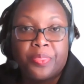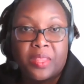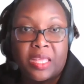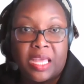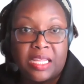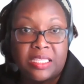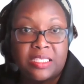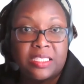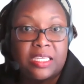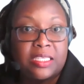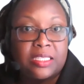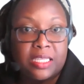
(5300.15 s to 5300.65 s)

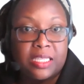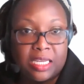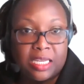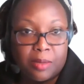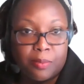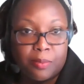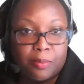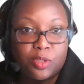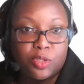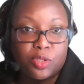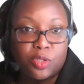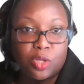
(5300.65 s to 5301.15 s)
and
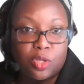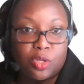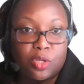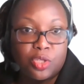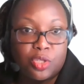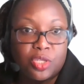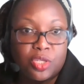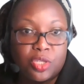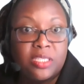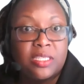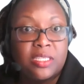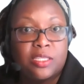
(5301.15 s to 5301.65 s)
sustainable
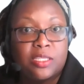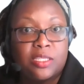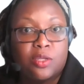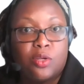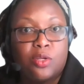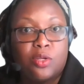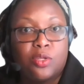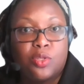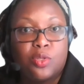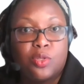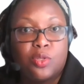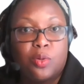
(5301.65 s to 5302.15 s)
solutions has
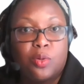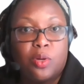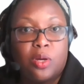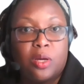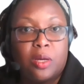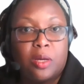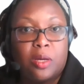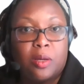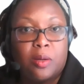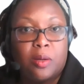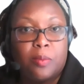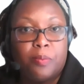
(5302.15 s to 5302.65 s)
also